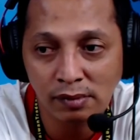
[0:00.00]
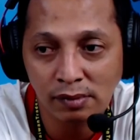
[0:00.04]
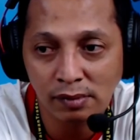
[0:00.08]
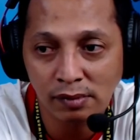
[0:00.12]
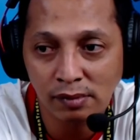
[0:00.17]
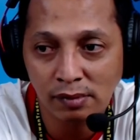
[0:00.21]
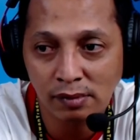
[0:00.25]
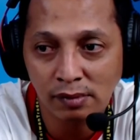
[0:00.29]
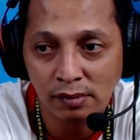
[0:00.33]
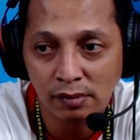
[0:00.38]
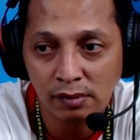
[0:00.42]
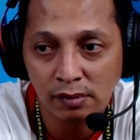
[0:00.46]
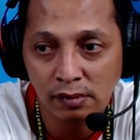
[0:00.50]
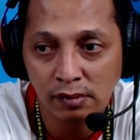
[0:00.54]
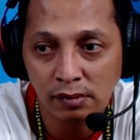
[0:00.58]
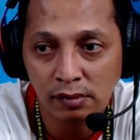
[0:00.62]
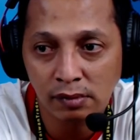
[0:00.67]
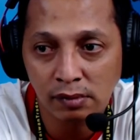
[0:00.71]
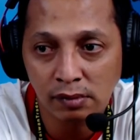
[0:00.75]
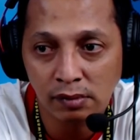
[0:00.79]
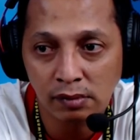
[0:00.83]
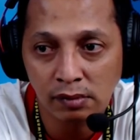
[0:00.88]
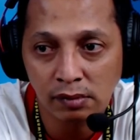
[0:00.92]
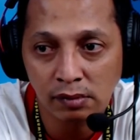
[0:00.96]

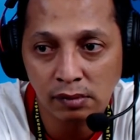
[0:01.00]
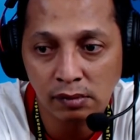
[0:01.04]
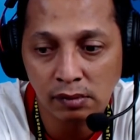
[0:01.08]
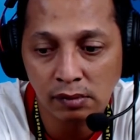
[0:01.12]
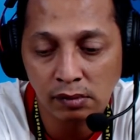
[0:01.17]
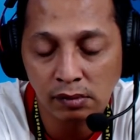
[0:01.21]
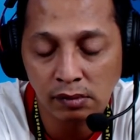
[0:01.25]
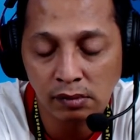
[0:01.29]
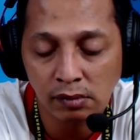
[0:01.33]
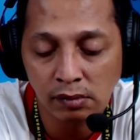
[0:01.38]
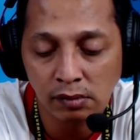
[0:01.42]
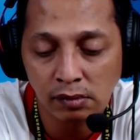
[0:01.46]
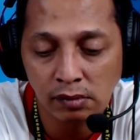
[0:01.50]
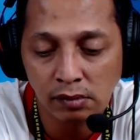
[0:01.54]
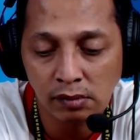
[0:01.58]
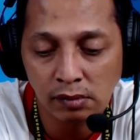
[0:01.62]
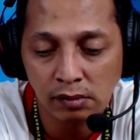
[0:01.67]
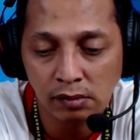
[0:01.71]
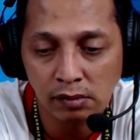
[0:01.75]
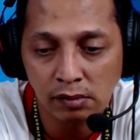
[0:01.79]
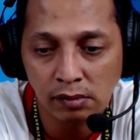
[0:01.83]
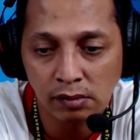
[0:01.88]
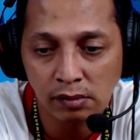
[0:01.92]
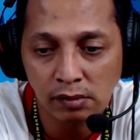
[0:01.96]

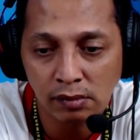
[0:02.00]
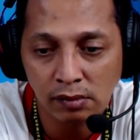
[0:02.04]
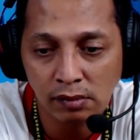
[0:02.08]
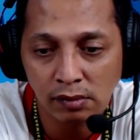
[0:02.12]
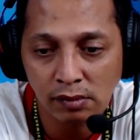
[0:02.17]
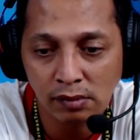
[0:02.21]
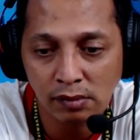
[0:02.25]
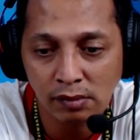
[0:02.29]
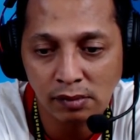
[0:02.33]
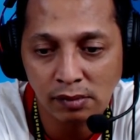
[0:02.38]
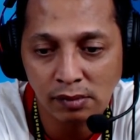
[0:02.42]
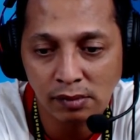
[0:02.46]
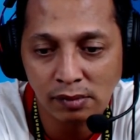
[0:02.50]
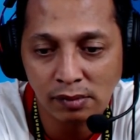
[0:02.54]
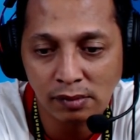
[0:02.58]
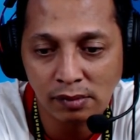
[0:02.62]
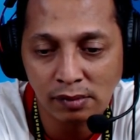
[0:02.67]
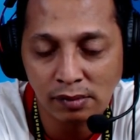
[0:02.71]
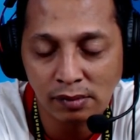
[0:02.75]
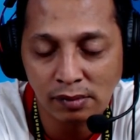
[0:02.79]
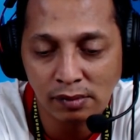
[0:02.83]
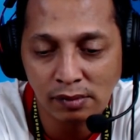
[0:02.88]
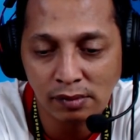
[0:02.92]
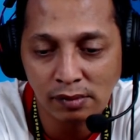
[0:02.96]

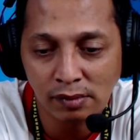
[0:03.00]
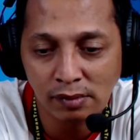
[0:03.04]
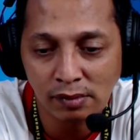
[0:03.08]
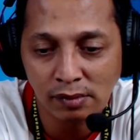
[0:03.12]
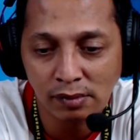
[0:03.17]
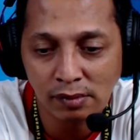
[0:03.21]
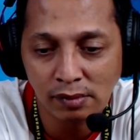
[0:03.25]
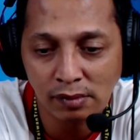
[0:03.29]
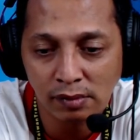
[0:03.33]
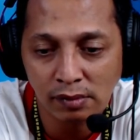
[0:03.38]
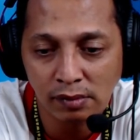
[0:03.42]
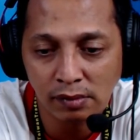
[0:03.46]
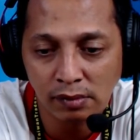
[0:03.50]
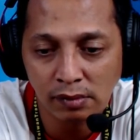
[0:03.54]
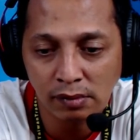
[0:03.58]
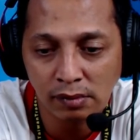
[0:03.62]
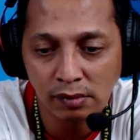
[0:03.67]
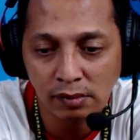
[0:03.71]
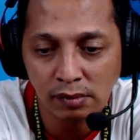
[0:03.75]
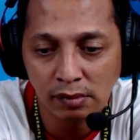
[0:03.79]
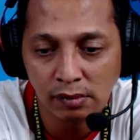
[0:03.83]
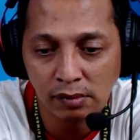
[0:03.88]
No words are spoken by the person on screen.